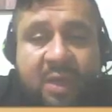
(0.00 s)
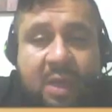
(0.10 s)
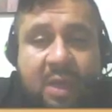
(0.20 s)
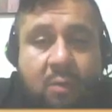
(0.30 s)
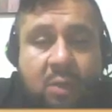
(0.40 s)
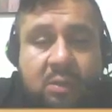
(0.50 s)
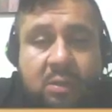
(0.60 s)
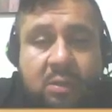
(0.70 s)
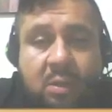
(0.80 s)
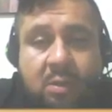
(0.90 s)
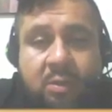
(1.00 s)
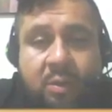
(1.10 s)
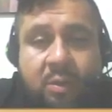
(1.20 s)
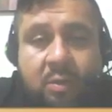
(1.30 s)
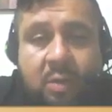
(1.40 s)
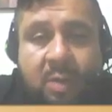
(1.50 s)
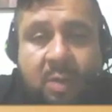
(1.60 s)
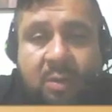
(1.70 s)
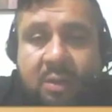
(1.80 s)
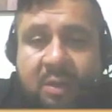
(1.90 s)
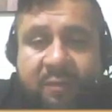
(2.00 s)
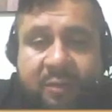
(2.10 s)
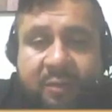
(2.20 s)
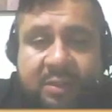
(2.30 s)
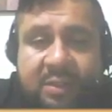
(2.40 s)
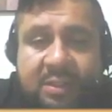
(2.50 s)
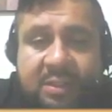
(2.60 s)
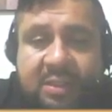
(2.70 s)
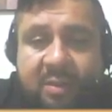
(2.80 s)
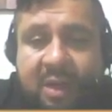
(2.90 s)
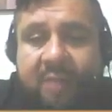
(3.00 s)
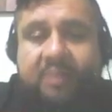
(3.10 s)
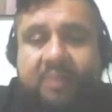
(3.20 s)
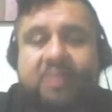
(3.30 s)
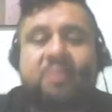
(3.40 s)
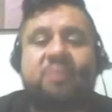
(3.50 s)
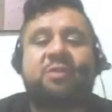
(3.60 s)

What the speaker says: I want to talk to you about the differences and similarities between